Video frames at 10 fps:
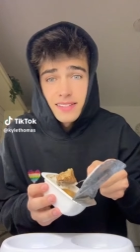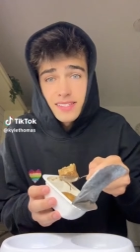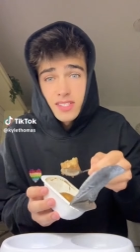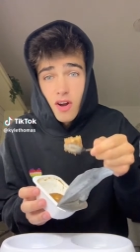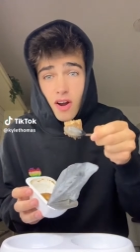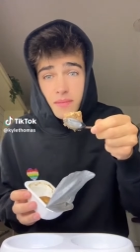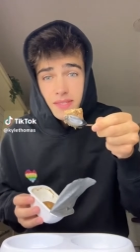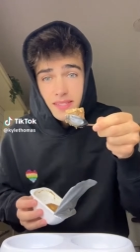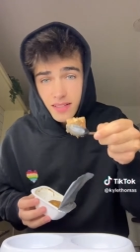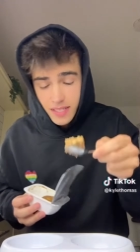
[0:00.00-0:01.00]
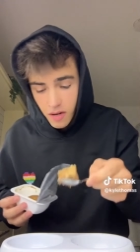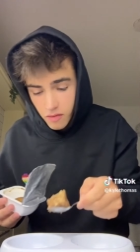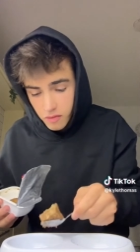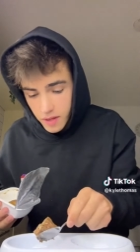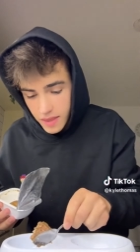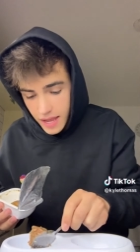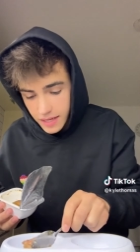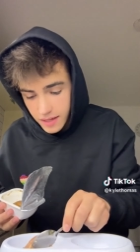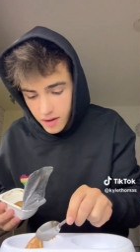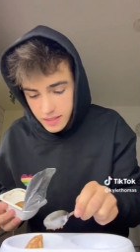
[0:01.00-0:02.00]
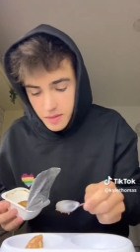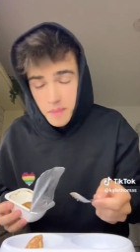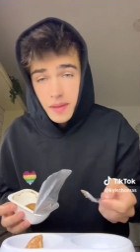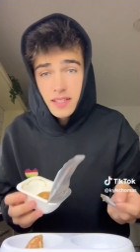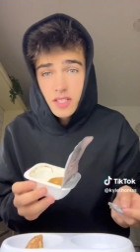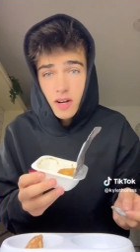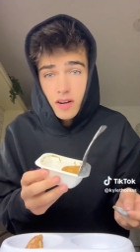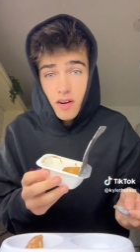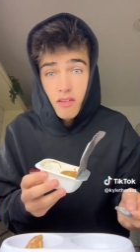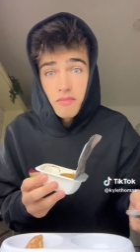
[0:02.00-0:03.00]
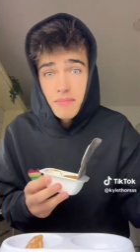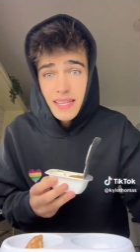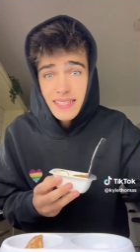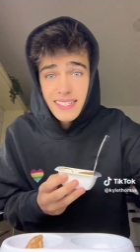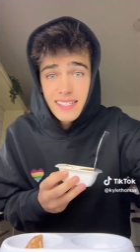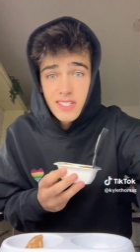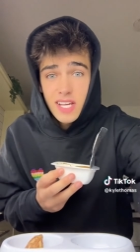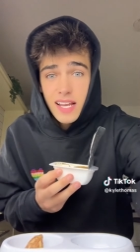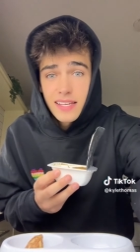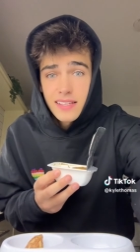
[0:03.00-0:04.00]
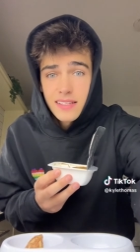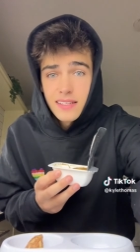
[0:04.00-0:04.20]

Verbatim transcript: So I'm starting off with a nice big chunk of meat and jelly.